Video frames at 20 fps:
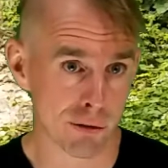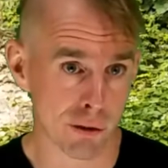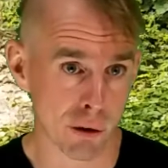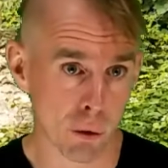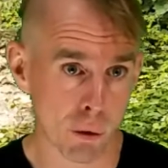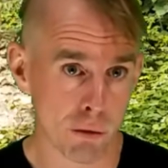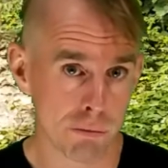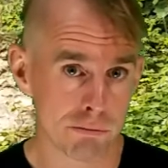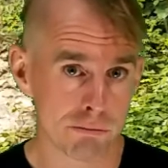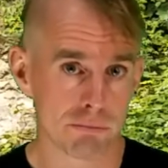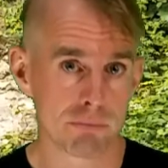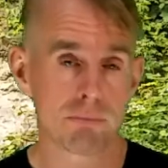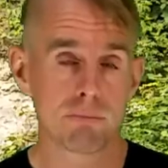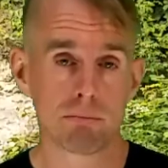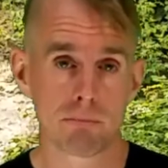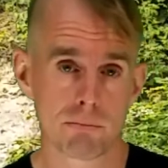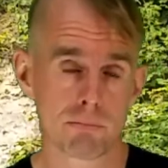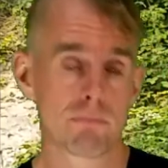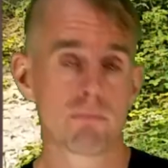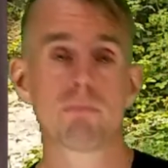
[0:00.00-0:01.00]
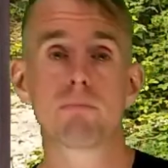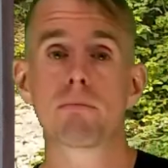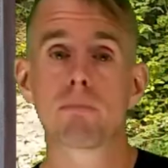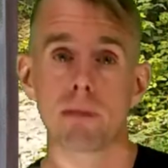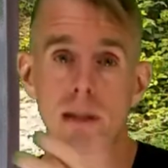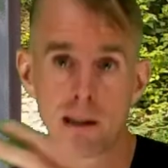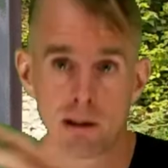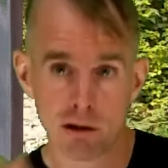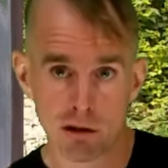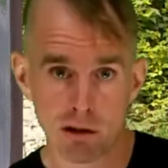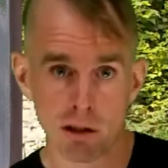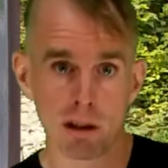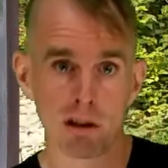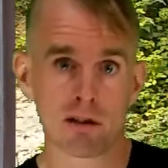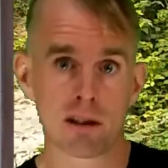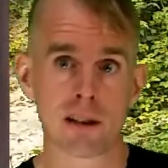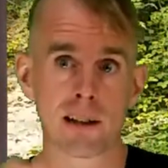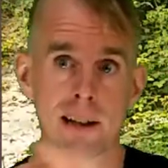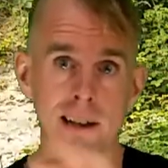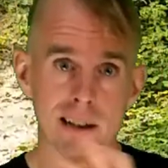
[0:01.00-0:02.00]
law,
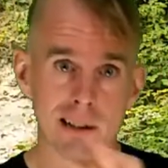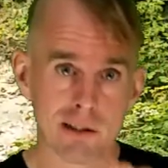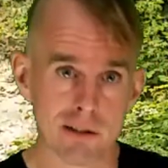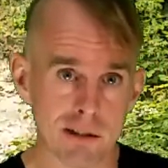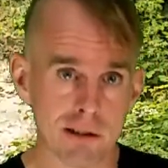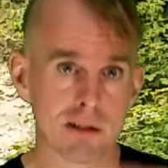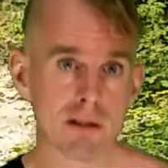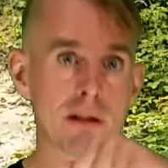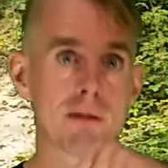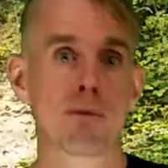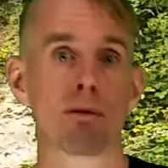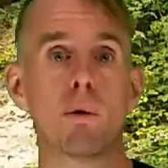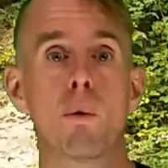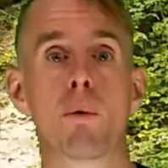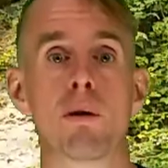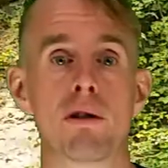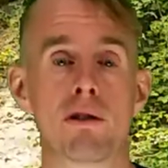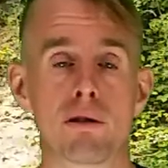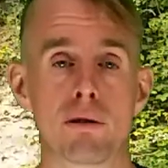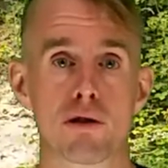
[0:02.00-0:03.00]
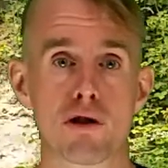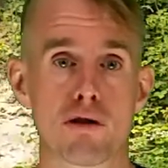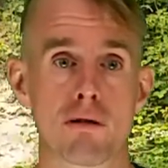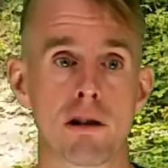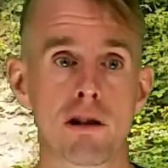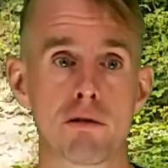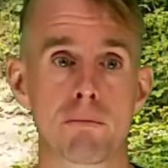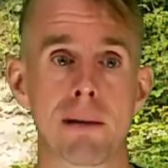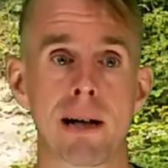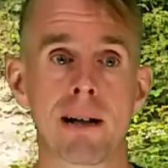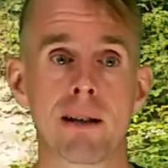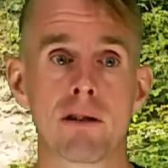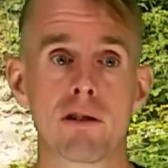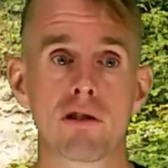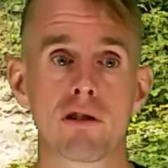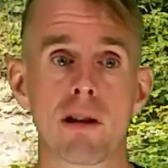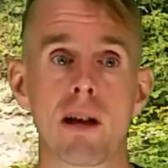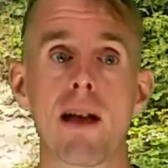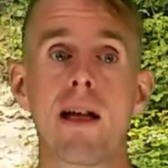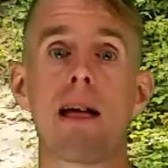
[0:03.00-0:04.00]
inserting that constitutive law into a stress
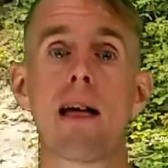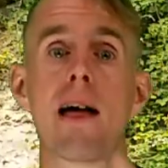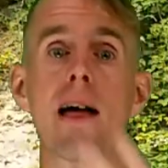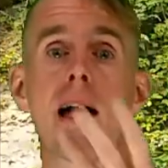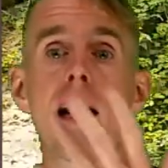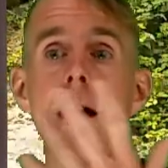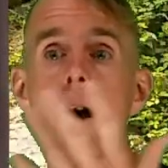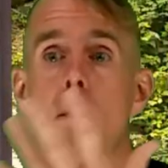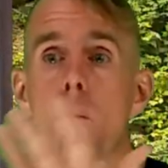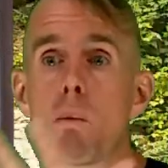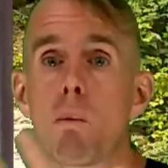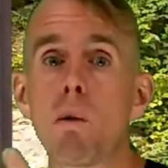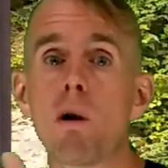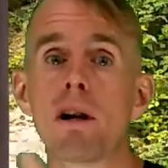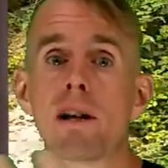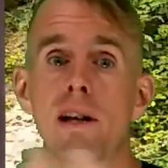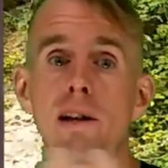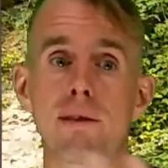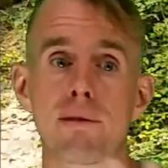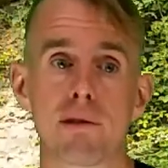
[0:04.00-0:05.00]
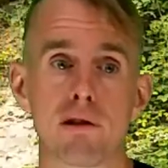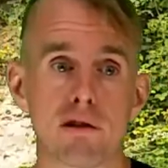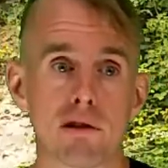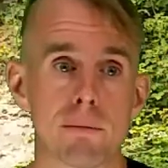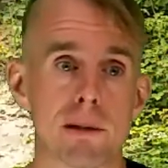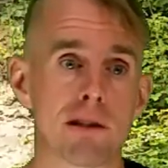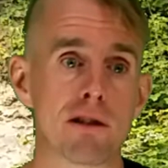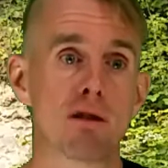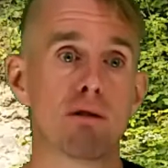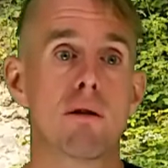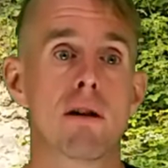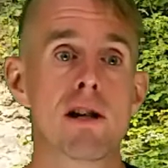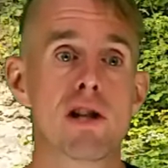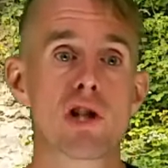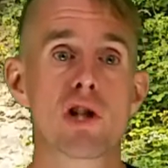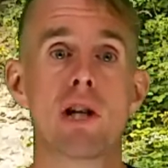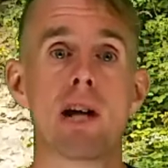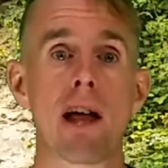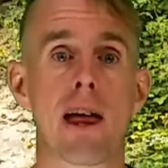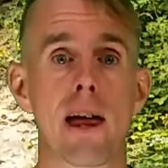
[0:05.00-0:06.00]
balance, working through some
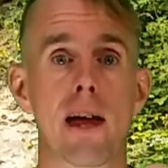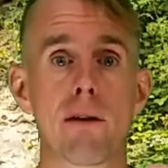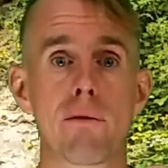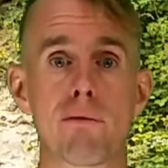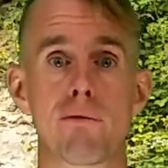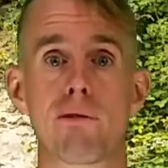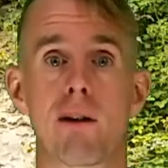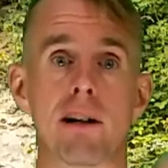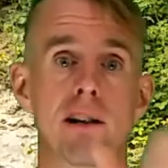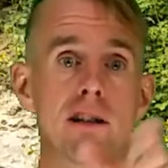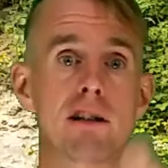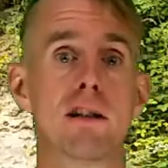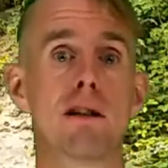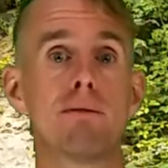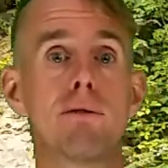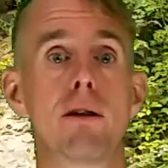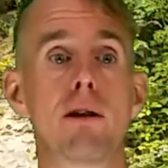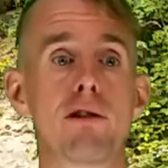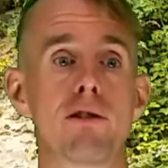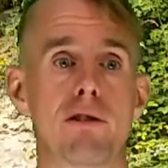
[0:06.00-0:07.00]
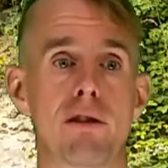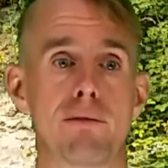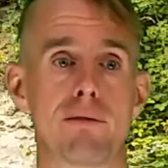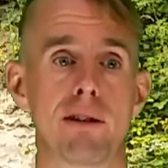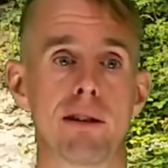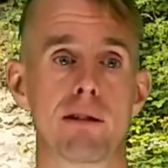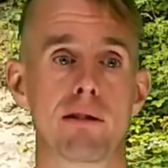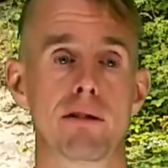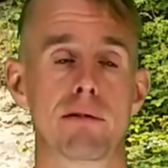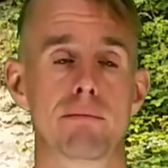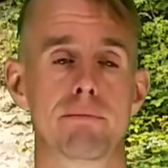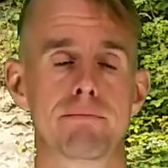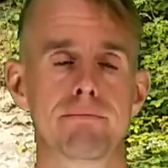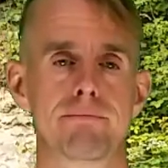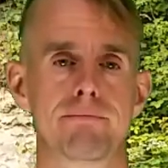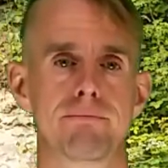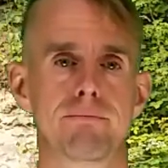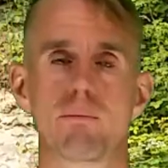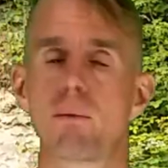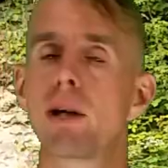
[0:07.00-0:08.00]
integration, and finding our velocity field.
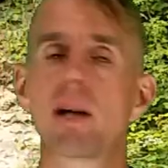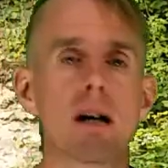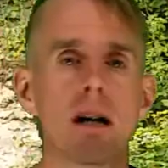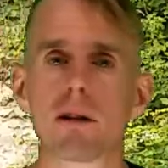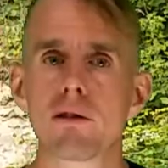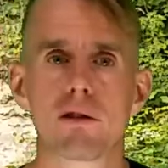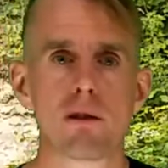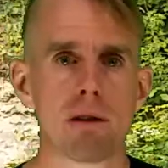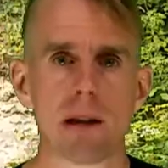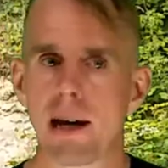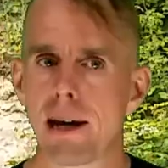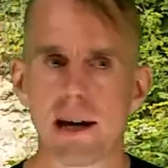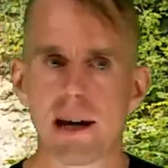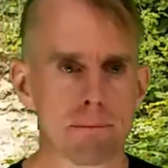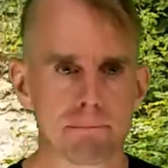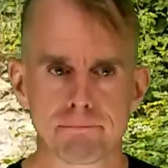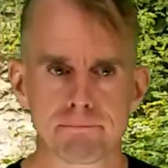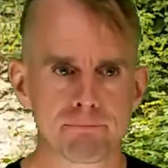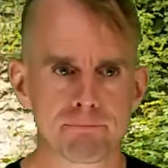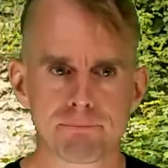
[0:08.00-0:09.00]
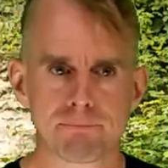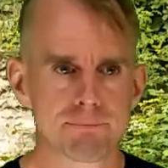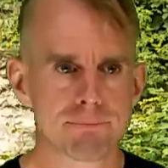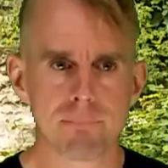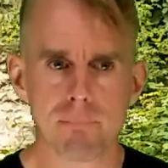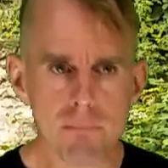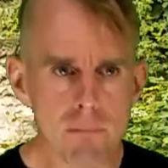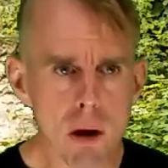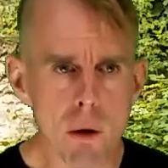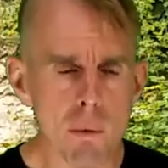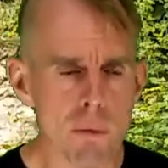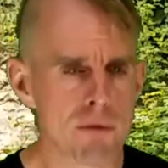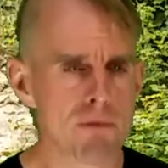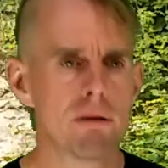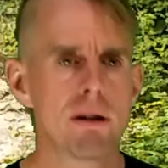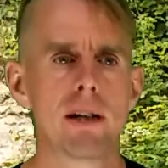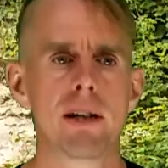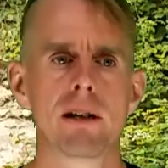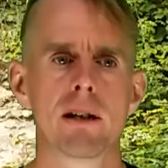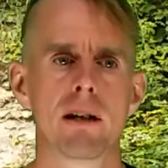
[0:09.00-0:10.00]
We can't do that now. We
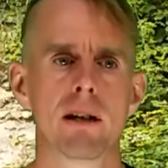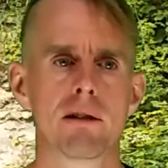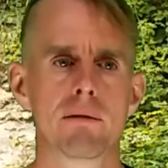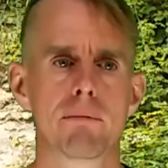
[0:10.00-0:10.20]
really can't,